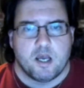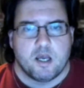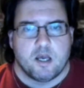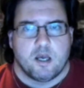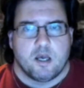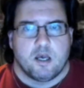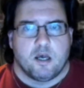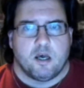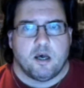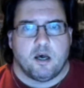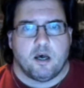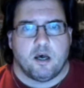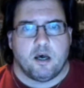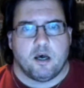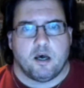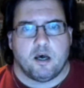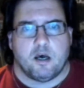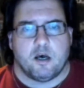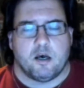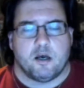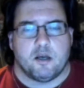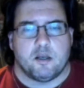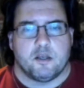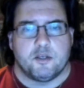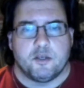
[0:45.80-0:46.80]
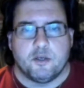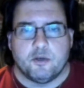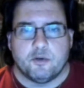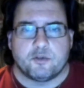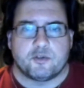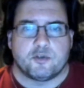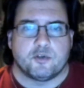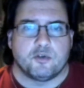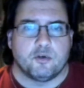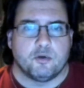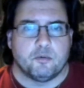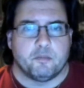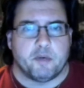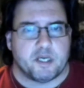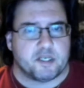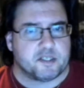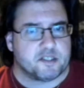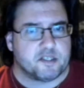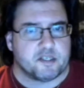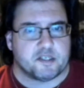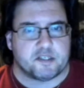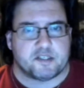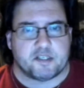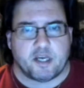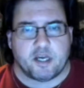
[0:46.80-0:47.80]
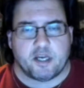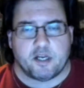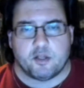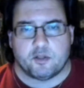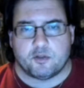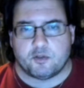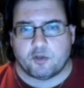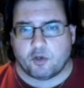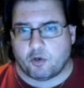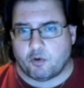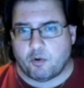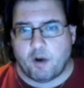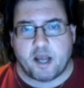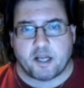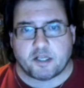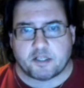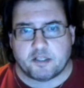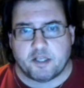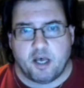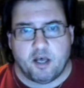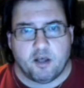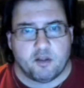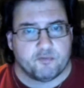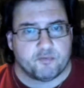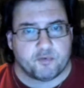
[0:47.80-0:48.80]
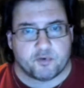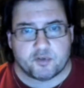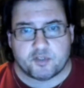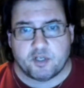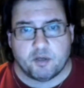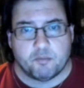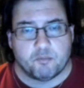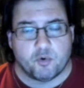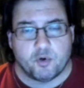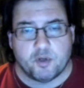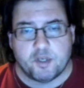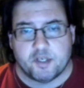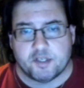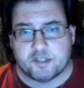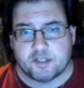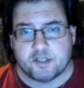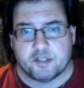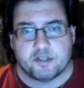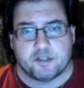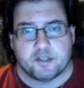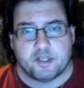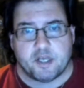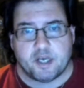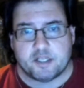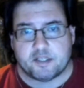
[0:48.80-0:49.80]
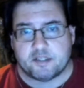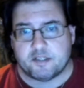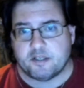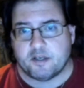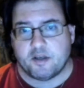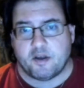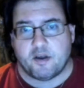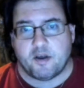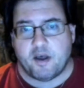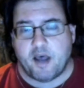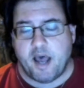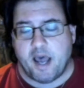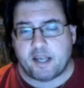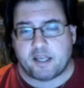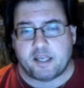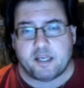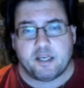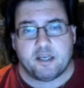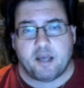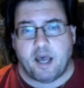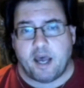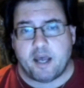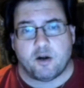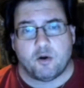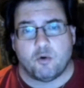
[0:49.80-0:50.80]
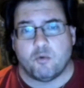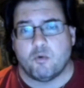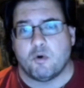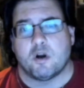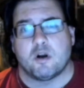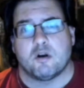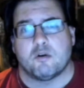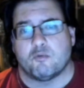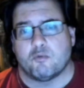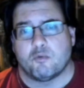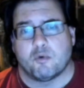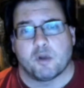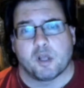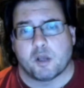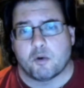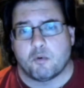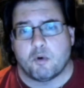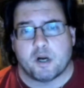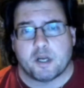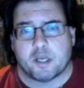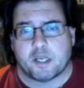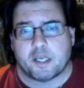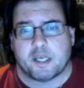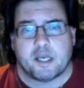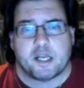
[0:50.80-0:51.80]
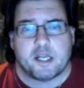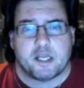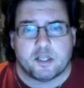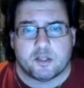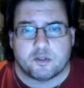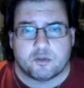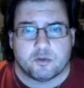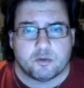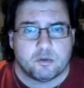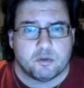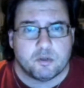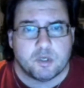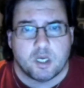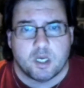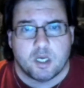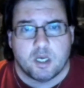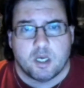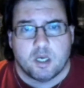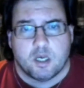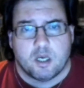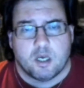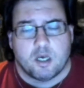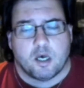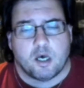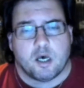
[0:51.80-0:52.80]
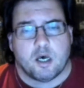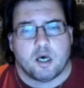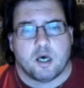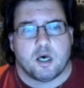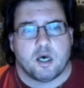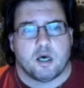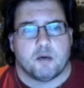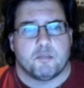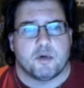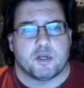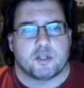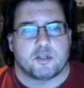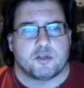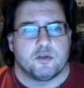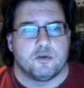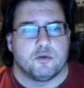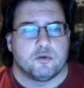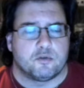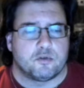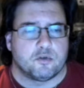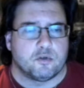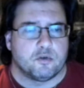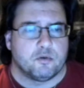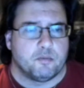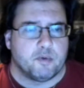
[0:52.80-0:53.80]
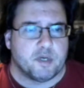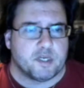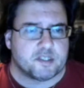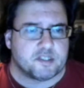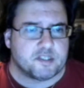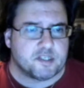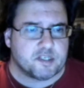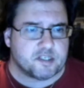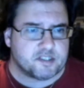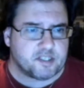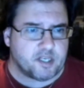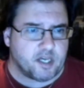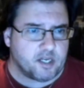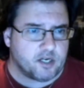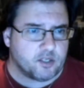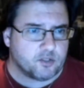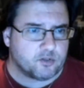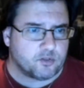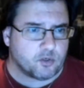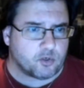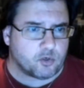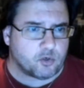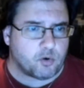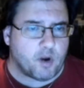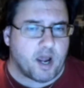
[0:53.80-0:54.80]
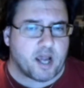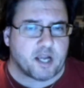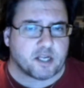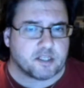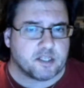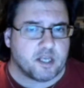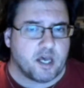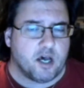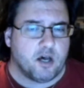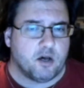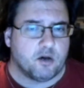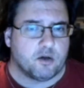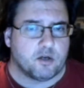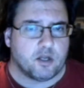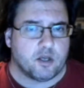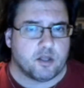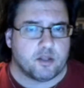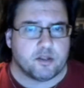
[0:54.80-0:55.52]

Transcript: Uh, YouTube has decided to crack down for some reason that uh, I can't I don't want really want to get into. but YouTube has decided to crack down on